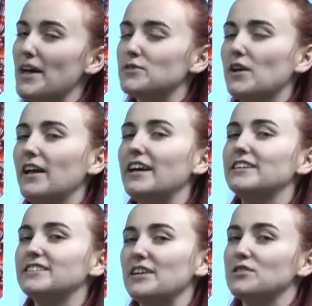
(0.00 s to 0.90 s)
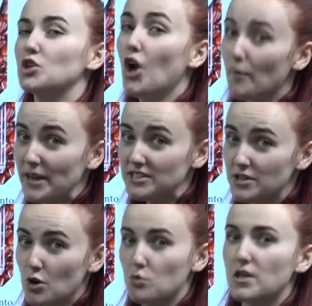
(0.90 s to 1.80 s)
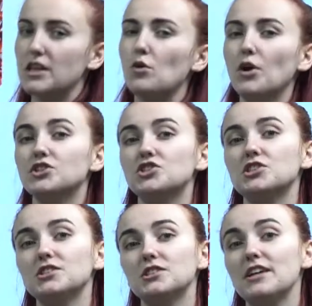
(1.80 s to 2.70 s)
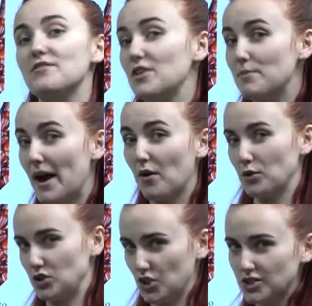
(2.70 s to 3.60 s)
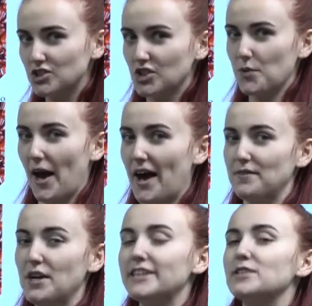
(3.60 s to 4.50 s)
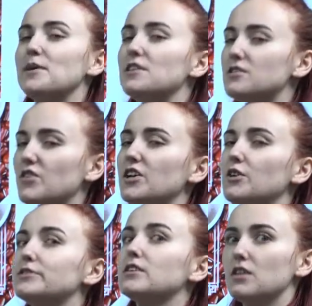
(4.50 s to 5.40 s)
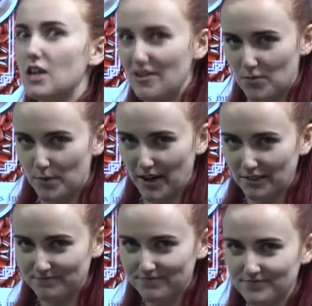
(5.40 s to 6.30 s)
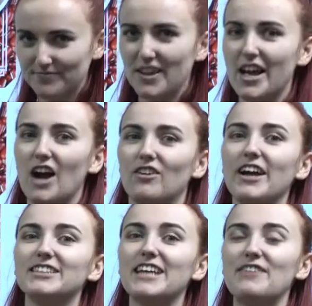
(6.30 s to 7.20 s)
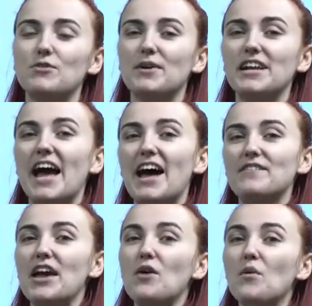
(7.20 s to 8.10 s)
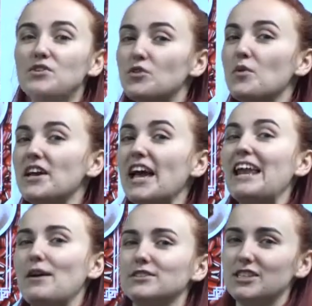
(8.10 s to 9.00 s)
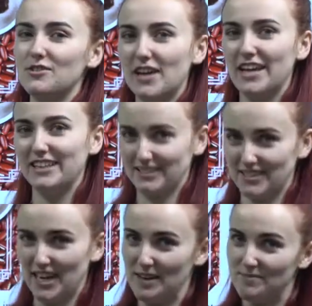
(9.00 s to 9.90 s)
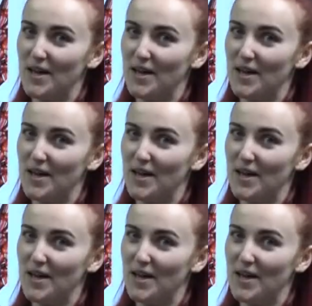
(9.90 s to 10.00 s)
as well as give us a comment with any questions, feedback, or suggestions that you have to make these videos even better. All right, everybody have a wonderful week, and I will see you again next time.